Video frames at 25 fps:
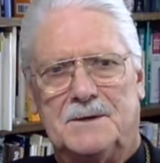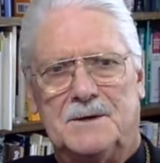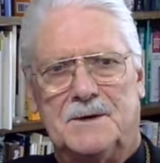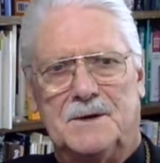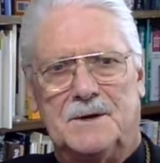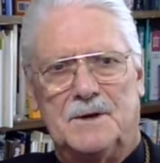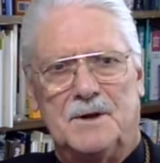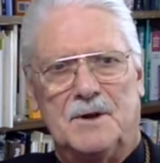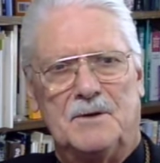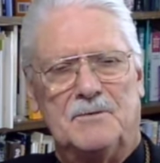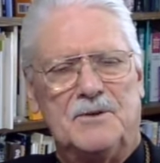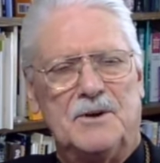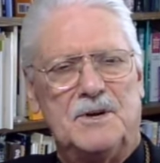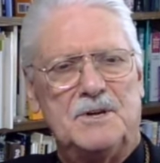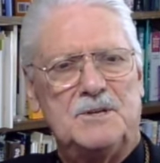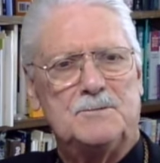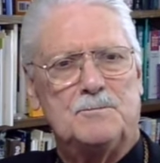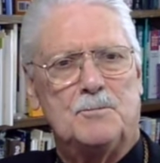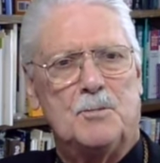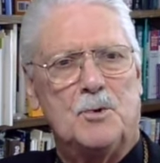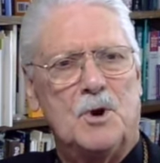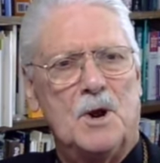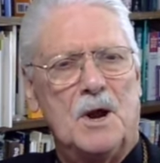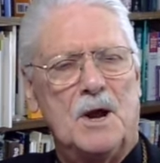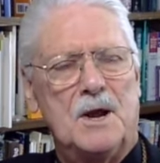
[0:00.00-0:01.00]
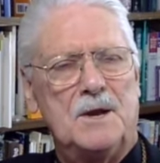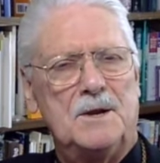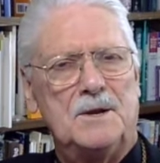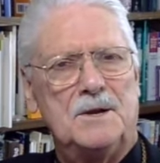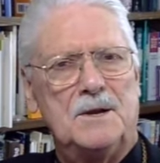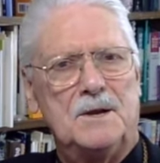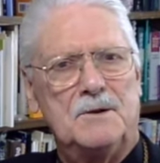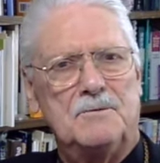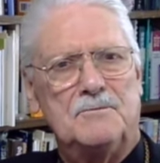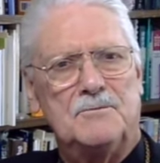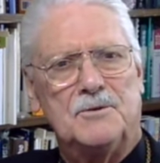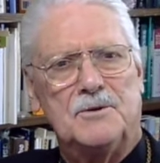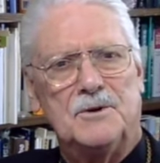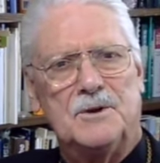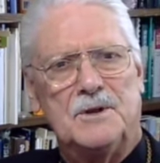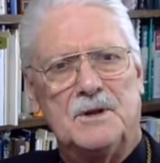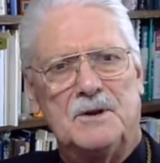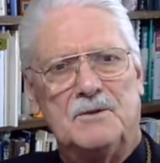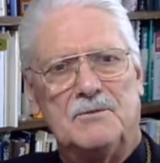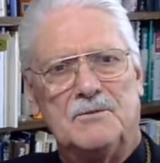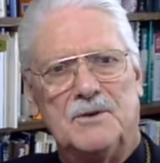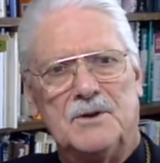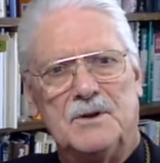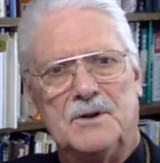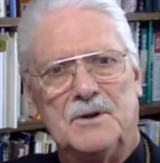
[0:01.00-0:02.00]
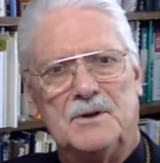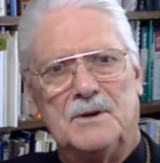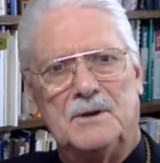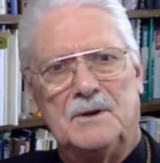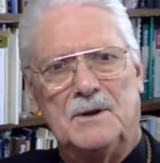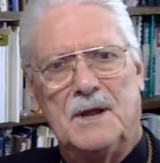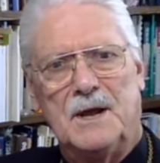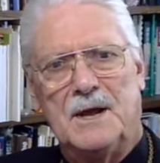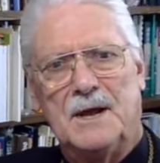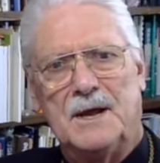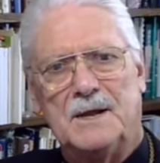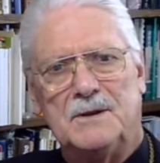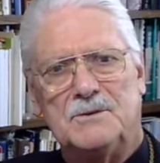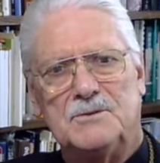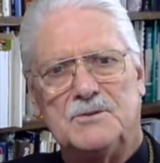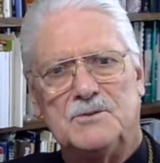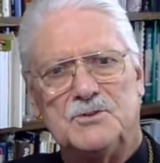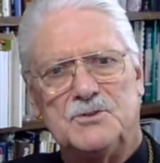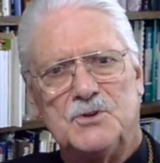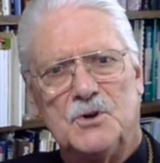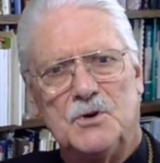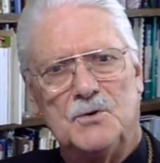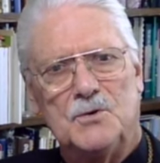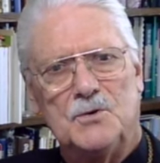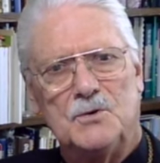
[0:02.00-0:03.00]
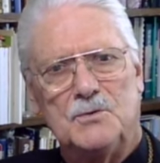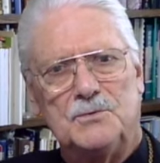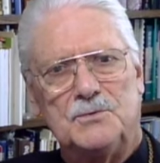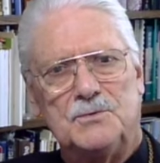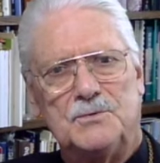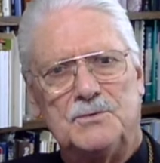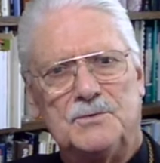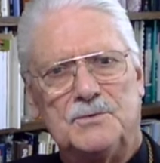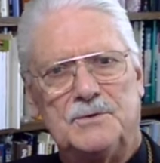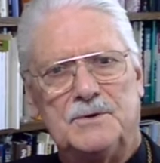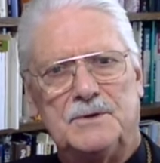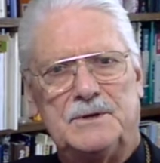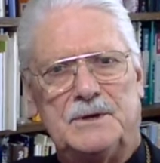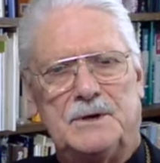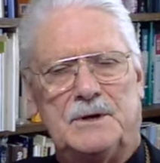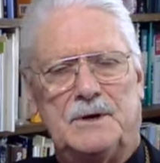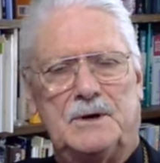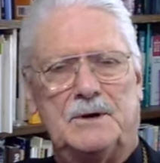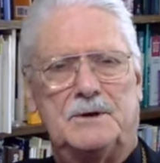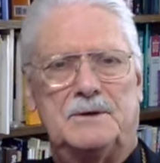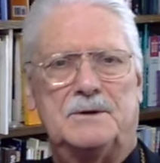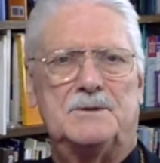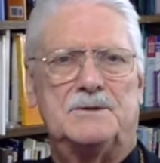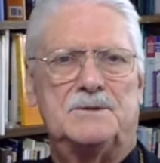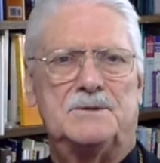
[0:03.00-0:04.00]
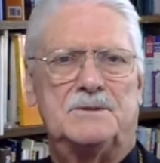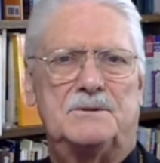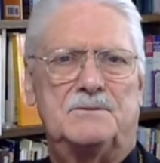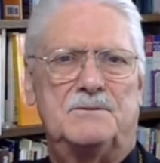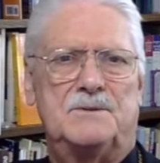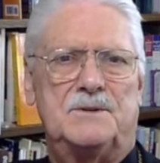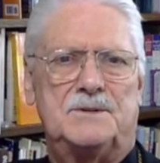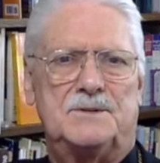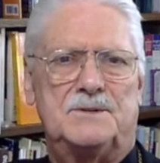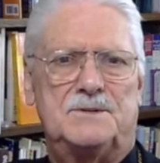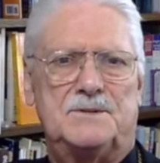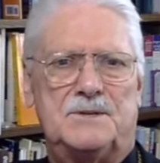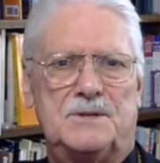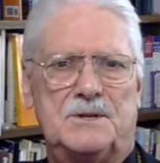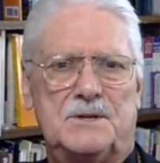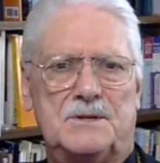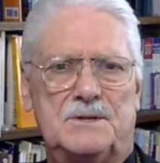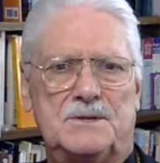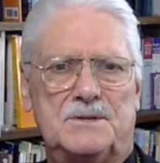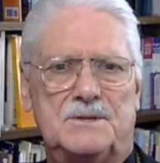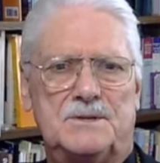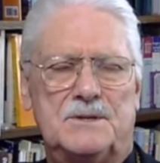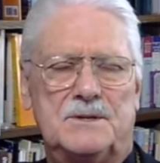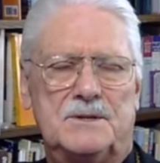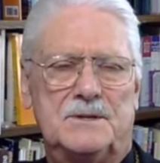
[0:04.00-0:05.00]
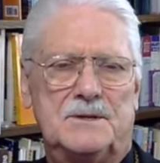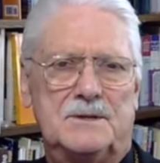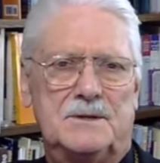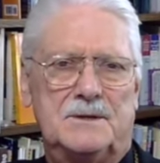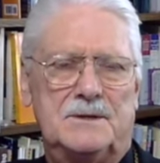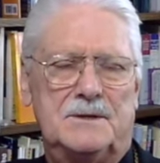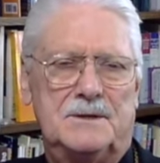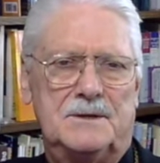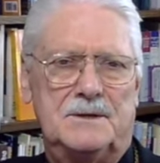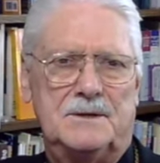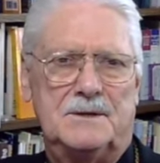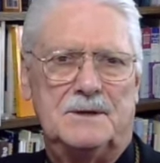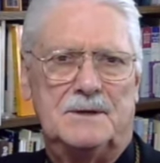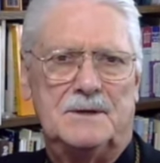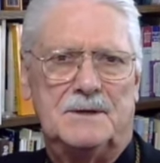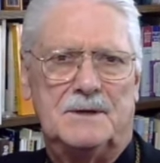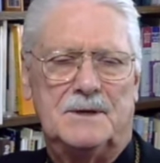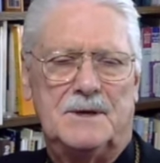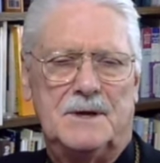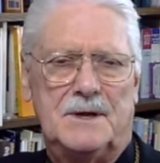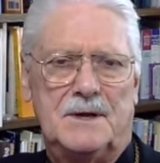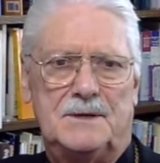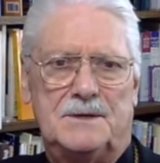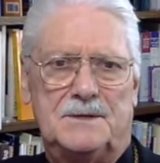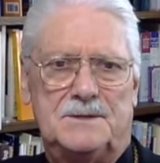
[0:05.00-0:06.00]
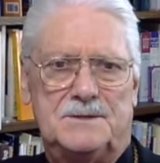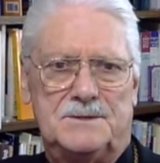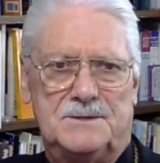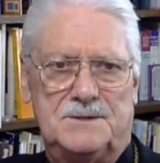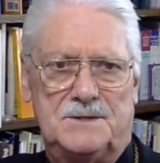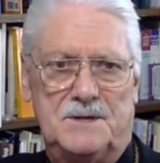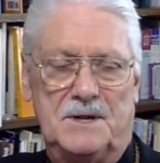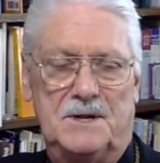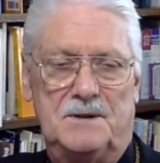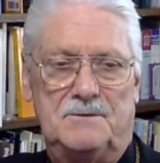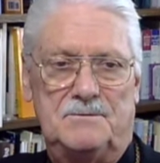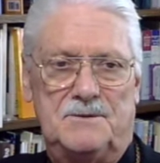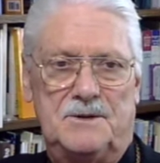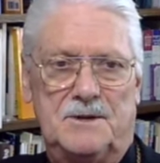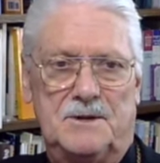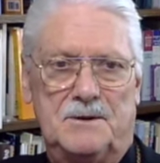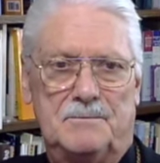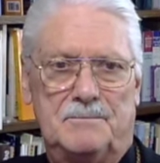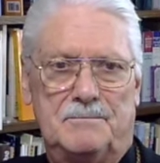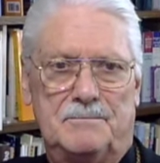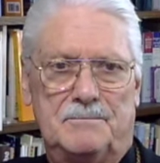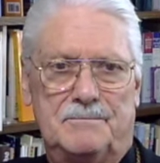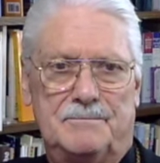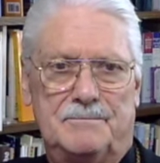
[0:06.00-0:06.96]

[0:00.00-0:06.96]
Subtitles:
Yahweh's bright and forgiving light shone through the darkness of his sins, and it saved him.